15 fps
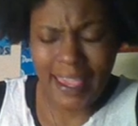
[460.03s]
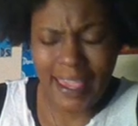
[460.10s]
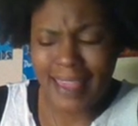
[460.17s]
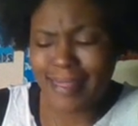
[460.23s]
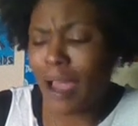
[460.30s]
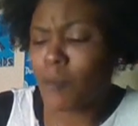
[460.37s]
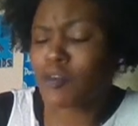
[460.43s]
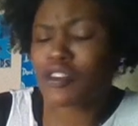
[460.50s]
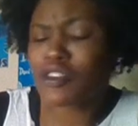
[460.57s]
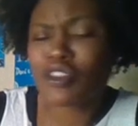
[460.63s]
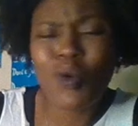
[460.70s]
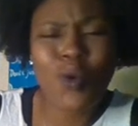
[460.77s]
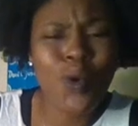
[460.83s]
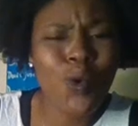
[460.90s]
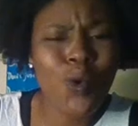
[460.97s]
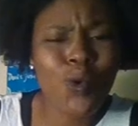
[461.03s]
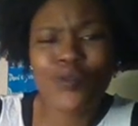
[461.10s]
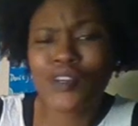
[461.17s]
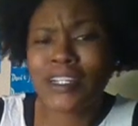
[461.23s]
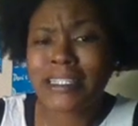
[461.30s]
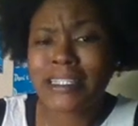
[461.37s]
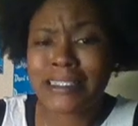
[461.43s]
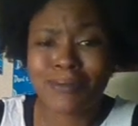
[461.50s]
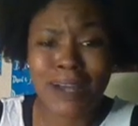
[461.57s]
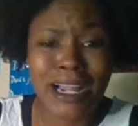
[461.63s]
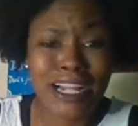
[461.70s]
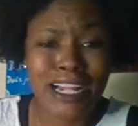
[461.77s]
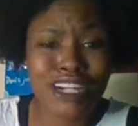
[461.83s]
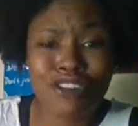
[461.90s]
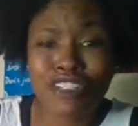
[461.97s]
that was the whole reason why
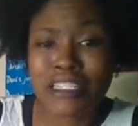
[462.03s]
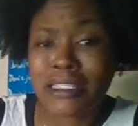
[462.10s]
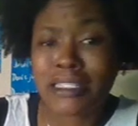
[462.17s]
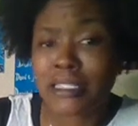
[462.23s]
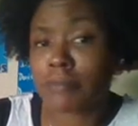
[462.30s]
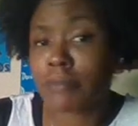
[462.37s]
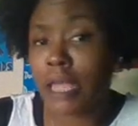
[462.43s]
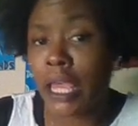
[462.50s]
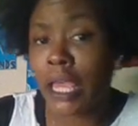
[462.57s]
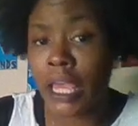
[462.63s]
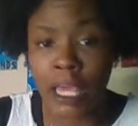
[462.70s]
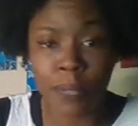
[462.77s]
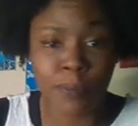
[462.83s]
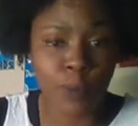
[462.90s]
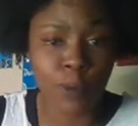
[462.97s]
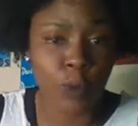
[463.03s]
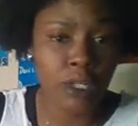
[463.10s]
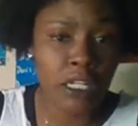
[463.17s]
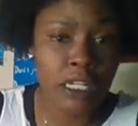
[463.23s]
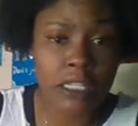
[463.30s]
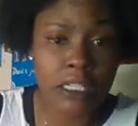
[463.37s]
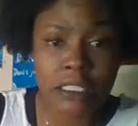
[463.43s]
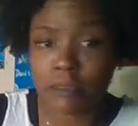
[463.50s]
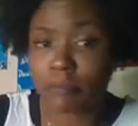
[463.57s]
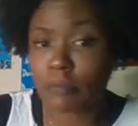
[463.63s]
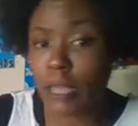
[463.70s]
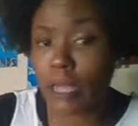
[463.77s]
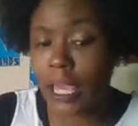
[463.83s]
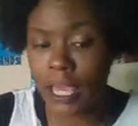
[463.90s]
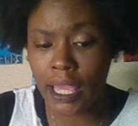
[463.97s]
Chris is mad, Monique is
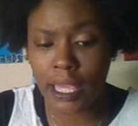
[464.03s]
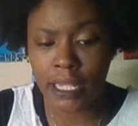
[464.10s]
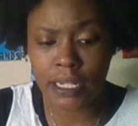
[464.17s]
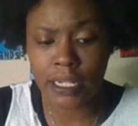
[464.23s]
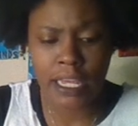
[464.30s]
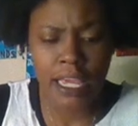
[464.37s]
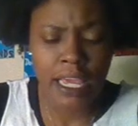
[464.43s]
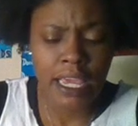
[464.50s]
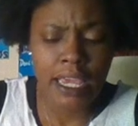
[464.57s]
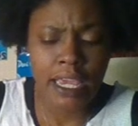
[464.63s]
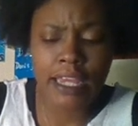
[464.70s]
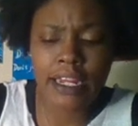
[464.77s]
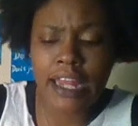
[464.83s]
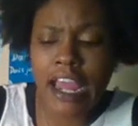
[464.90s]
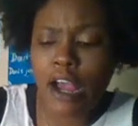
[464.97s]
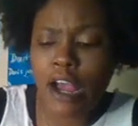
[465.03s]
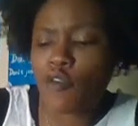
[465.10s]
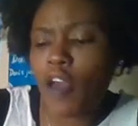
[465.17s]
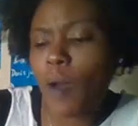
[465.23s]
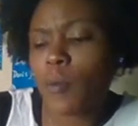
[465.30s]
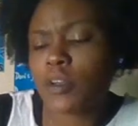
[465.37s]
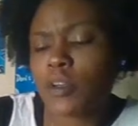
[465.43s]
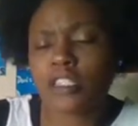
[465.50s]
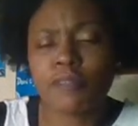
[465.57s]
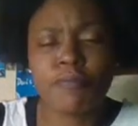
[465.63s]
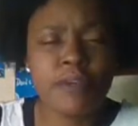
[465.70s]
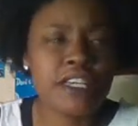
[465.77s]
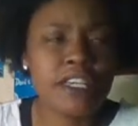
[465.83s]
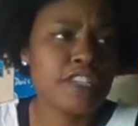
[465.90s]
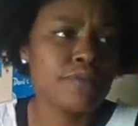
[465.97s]
mad, and how that was the
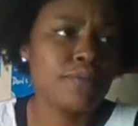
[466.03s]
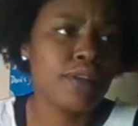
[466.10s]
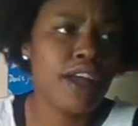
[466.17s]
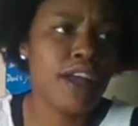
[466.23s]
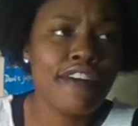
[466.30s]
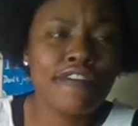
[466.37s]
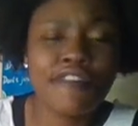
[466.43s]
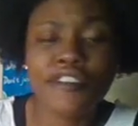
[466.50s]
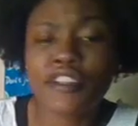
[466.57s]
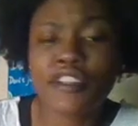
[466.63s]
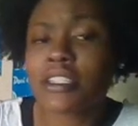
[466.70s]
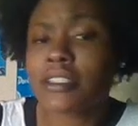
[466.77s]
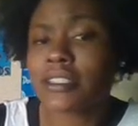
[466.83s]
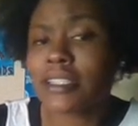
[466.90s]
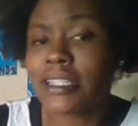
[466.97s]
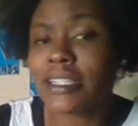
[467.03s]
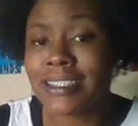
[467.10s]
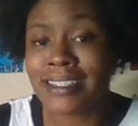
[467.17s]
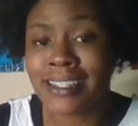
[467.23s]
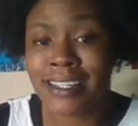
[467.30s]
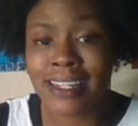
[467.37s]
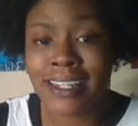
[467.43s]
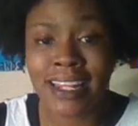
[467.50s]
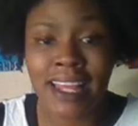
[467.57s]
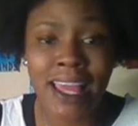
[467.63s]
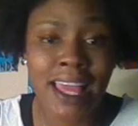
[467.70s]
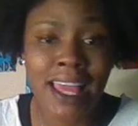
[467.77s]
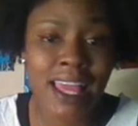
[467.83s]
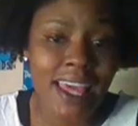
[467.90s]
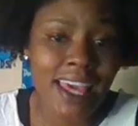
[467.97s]
biggest plot for the season.
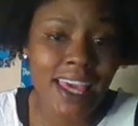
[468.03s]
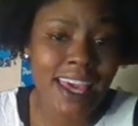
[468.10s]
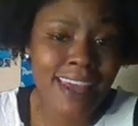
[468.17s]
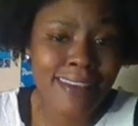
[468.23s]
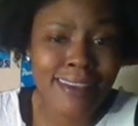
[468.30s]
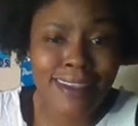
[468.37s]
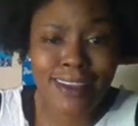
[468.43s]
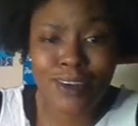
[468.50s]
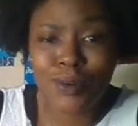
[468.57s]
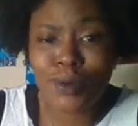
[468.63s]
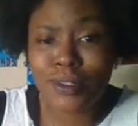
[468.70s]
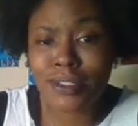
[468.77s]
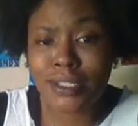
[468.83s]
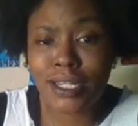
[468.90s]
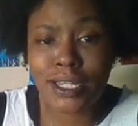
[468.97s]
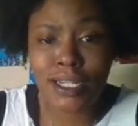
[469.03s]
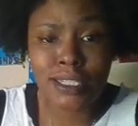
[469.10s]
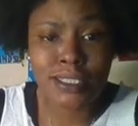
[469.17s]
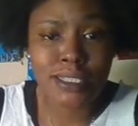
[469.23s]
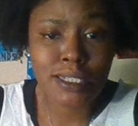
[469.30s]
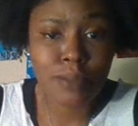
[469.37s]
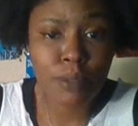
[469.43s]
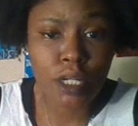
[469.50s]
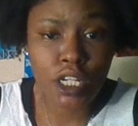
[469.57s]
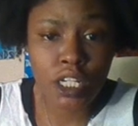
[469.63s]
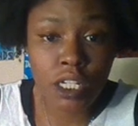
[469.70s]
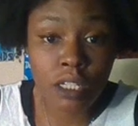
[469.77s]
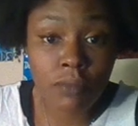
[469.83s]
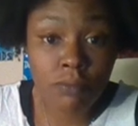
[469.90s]
And then, of course, they cut to the break.